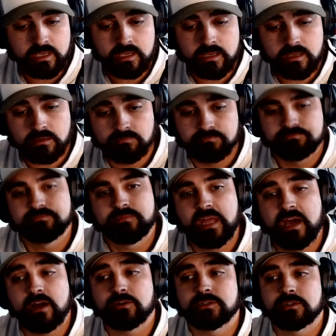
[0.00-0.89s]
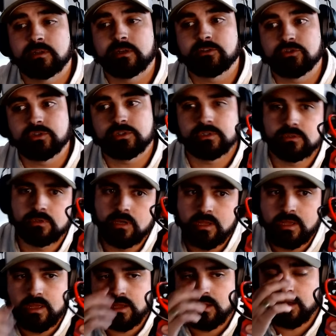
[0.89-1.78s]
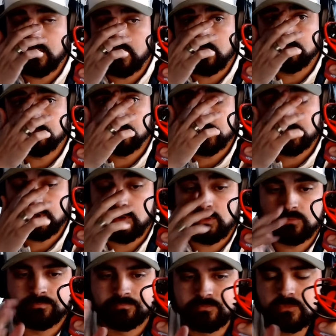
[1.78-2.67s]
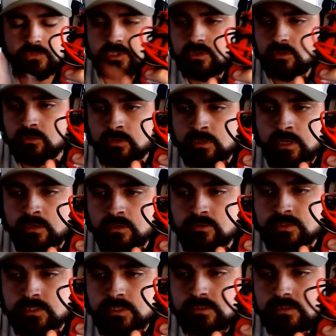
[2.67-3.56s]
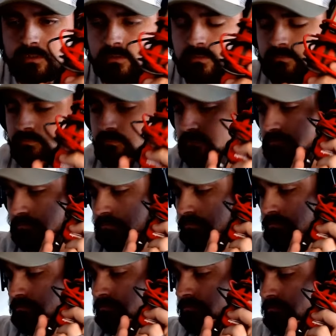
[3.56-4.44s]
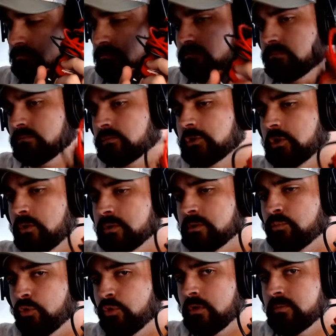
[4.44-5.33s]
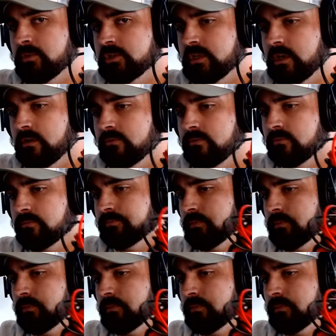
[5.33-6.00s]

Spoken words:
a house electrician. So still learning how to use this. It's always important to be safe,